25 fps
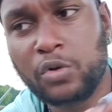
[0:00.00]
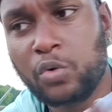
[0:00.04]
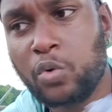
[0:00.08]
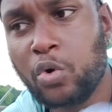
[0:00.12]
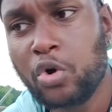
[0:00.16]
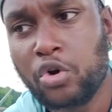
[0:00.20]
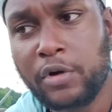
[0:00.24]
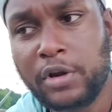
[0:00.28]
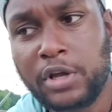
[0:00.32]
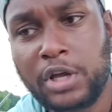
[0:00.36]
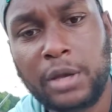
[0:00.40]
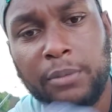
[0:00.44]

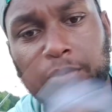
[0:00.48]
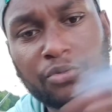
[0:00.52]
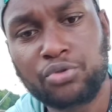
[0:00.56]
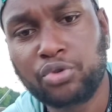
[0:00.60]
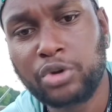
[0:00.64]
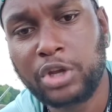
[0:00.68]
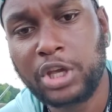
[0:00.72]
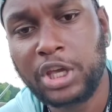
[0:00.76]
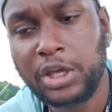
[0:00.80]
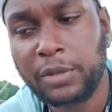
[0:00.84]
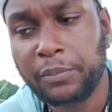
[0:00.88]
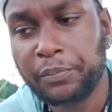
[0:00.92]
quartering
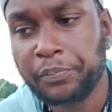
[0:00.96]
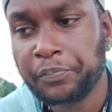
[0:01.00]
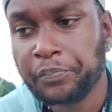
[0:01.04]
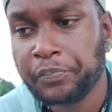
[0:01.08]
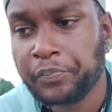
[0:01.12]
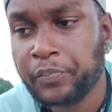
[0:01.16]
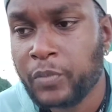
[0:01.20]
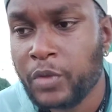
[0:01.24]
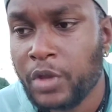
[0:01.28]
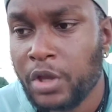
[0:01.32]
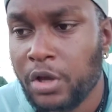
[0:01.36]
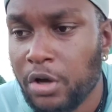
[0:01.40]
upstream,
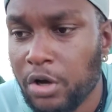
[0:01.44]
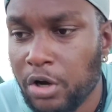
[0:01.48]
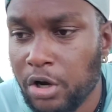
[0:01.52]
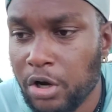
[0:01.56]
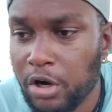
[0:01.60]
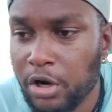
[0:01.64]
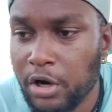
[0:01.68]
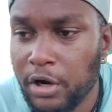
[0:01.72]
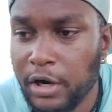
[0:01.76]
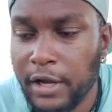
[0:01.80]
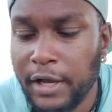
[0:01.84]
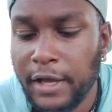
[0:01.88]

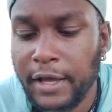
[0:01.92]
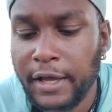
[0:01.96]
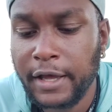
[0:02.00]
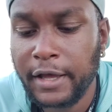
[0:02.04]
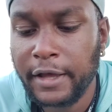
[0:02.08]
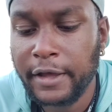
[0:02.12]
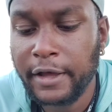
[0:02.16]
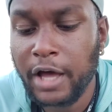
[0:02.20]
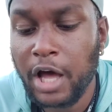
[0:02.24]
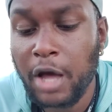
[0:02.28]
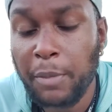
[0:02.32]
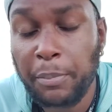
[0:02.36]
or
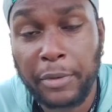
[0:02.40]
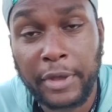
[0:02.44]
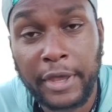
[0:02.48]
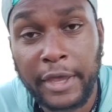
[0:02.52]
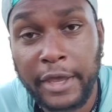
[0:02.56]
up